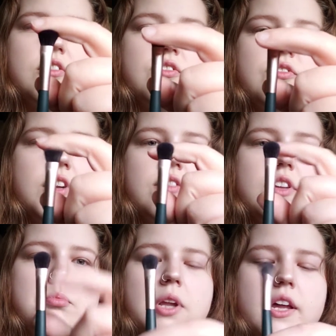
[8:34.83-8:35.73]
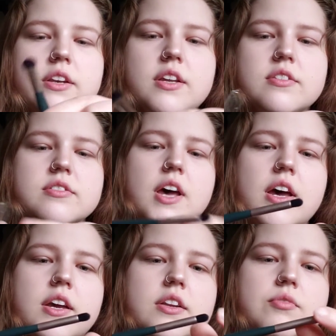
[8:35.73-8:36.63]
fluffy blending
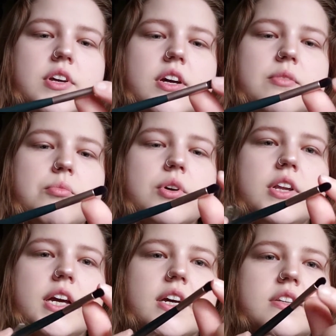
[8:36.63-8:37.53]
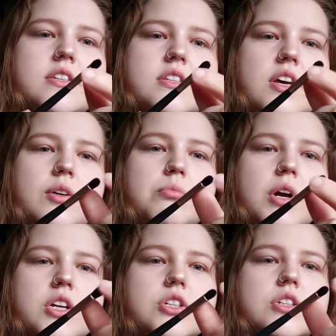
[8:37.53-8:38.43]
side, and we got more like a detailed
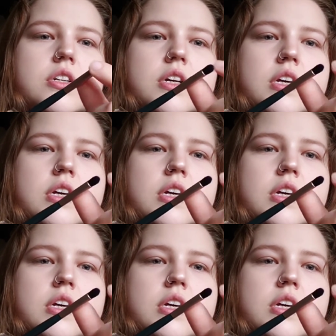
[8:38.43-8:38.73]
brush